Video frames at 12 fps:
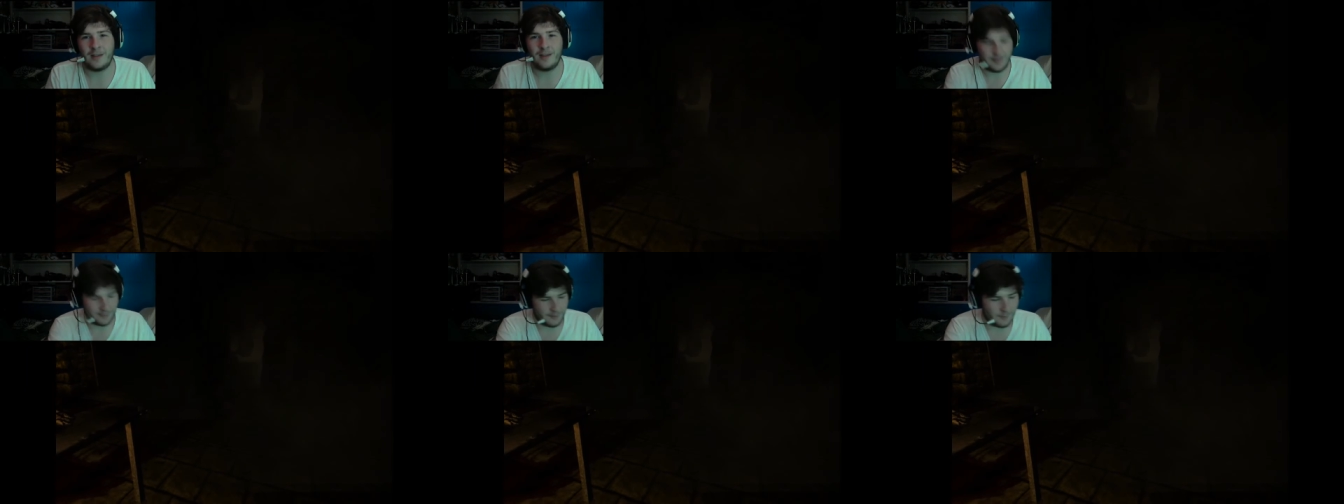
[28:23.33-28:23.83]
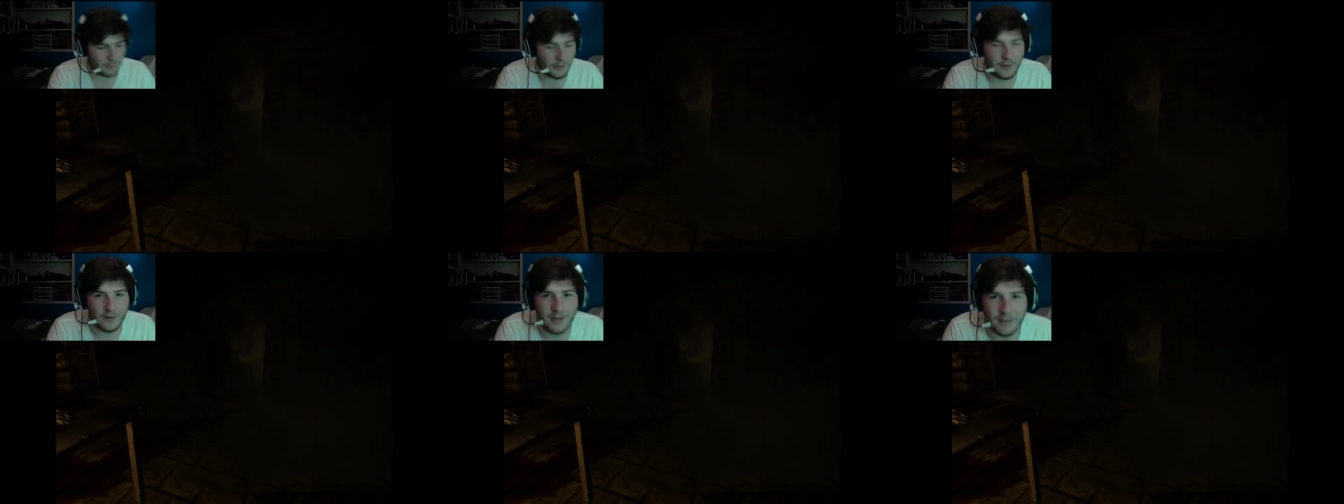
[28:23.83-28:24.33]
The oh,
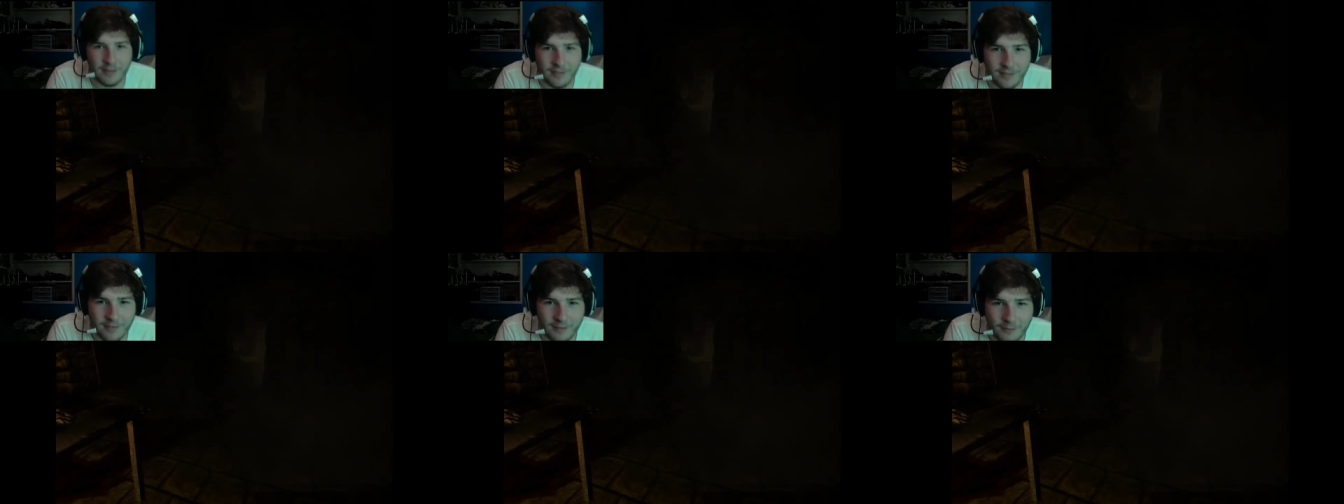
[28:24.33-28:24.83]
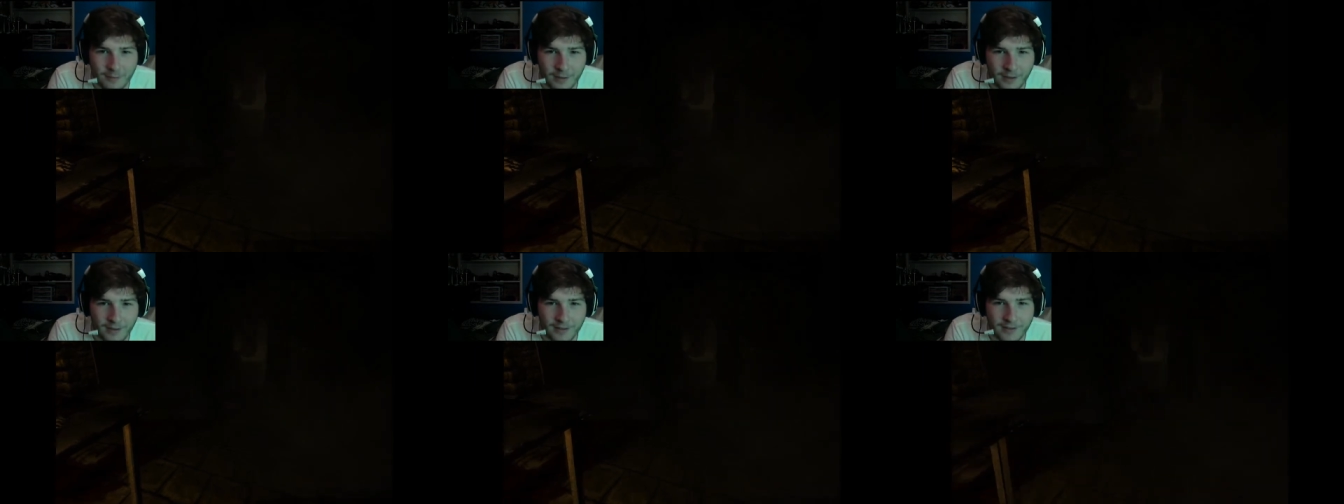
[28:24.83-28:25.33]
there it is.
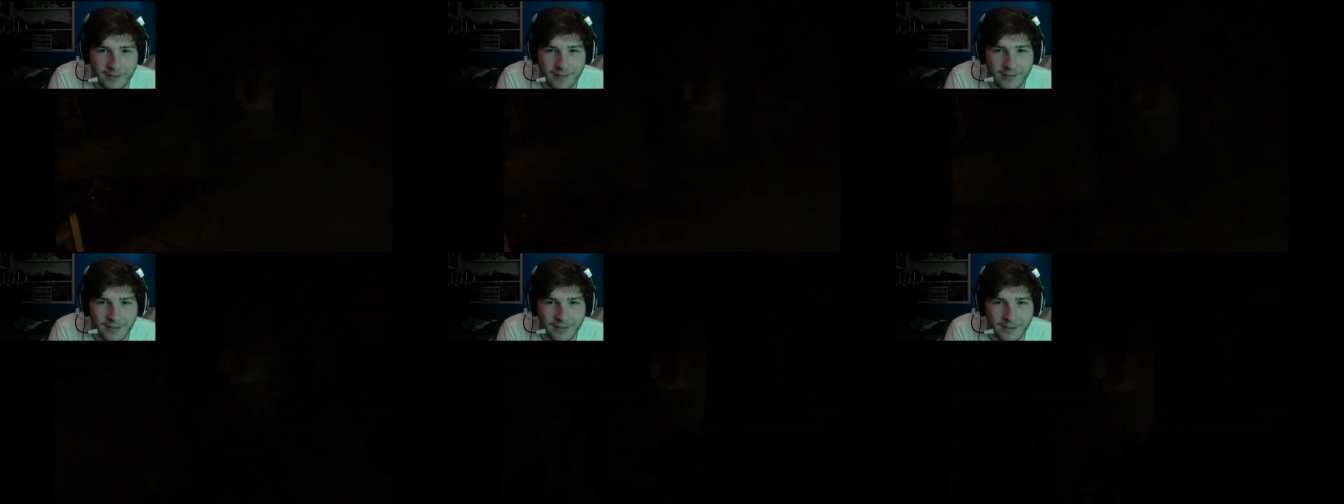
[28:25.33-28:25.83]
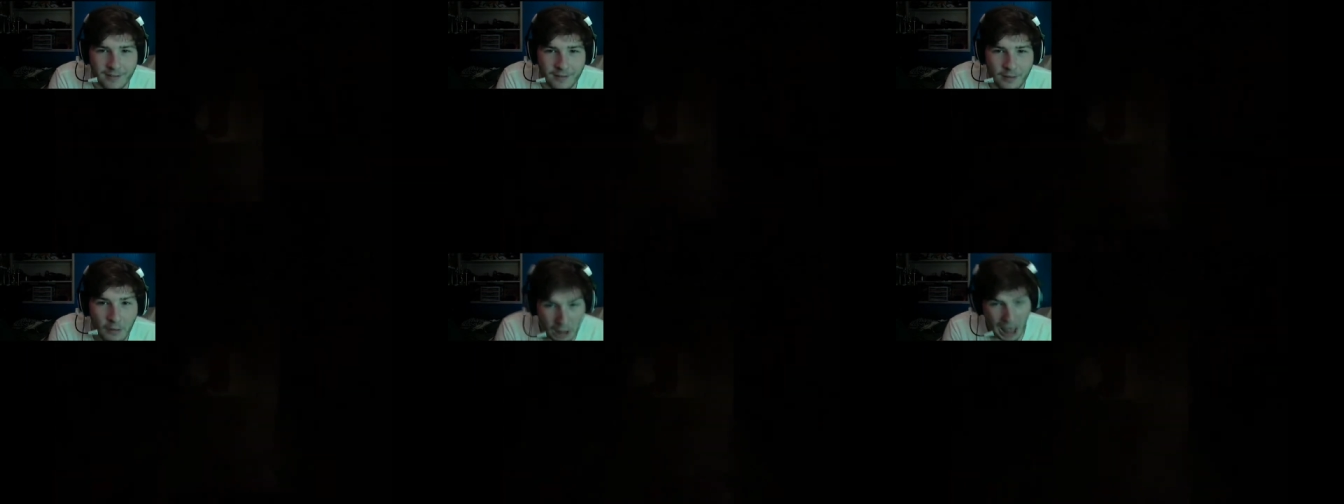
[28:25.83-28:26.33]
Okay.
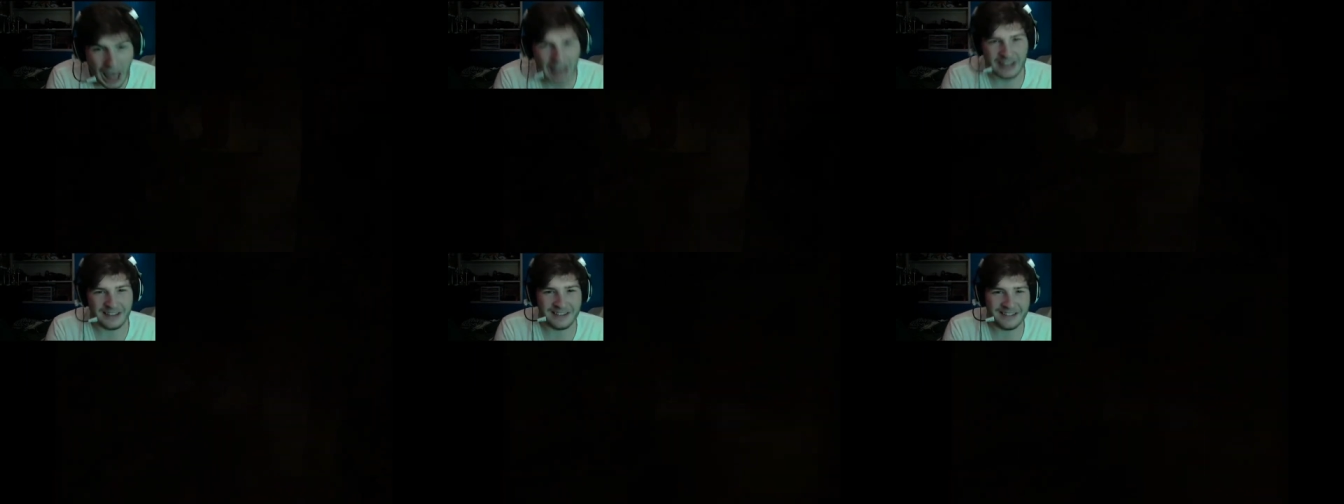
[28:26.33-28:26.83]
Ah!